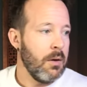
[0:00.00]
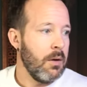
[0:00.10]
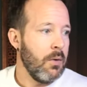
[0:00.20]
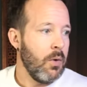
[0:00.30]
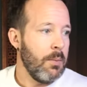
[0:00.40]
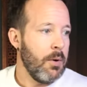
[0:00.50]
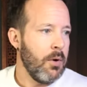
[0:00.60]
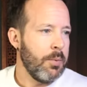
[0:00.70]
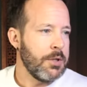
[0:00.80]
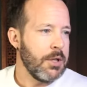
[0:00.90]
What about
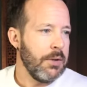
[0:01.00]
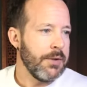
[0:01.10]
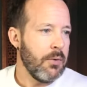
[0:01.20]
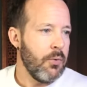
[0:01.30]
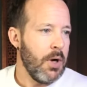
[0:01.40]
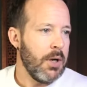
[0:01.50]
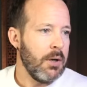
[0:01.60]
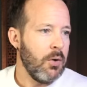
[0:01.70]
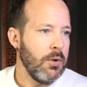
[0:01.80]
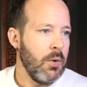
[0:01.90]
open shelves that run
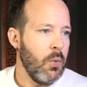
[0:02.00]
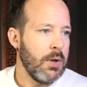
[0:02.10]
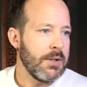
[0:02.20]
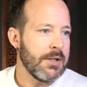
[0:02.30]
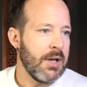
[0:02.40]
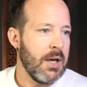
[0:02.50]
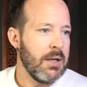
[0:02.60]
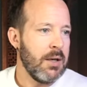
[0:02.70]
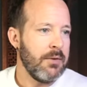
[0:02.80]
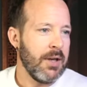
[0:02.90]
on only one
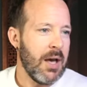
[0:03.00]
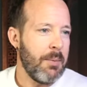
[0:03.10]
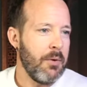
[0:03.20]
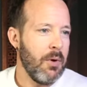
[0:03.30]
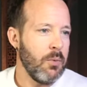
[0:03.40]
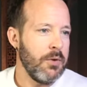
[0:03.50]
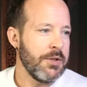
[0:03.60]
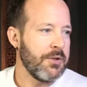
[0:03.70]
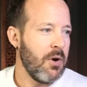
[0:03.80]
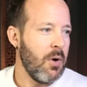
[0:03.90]
side of a cabinet run? Would
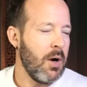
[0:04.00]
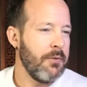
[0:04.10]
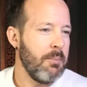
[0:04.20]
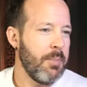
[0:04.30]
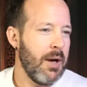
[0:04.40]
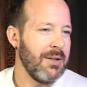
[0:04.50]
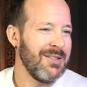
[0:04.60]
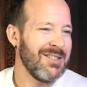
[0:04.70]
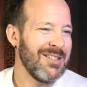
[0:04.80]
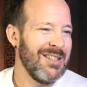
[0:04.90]
this throw off the balance?